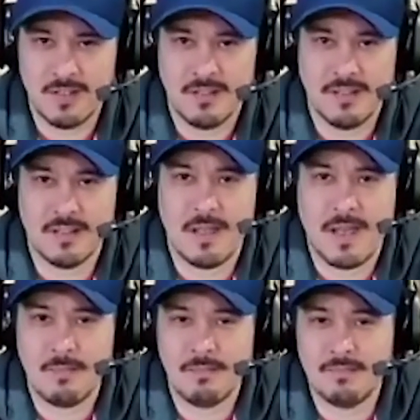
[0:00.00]
Like I, mm.
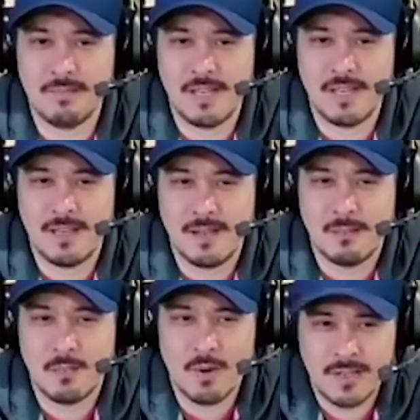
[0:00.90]
I'm
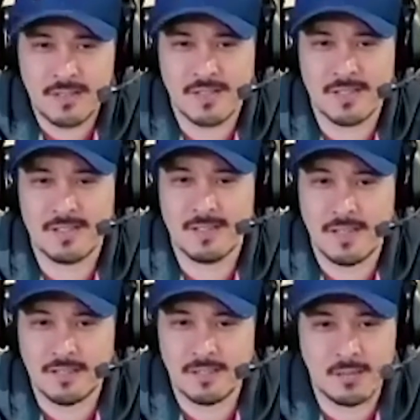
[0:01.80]
more in it just to
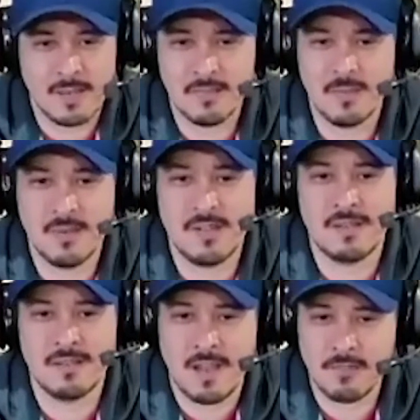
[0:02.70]
like do what I'm doing,
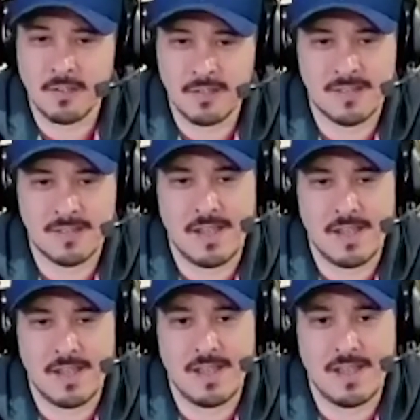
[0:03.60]
have a good
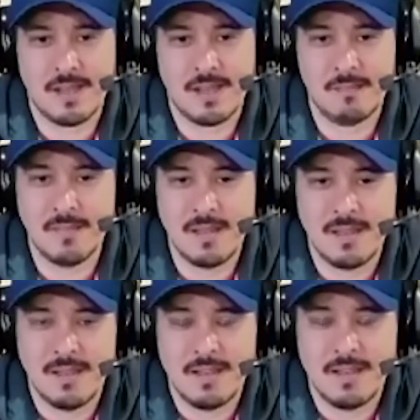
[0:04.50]
time,
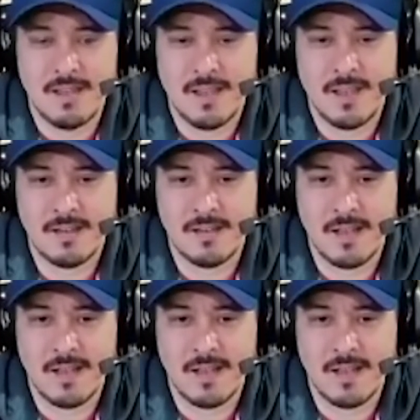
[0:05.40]
and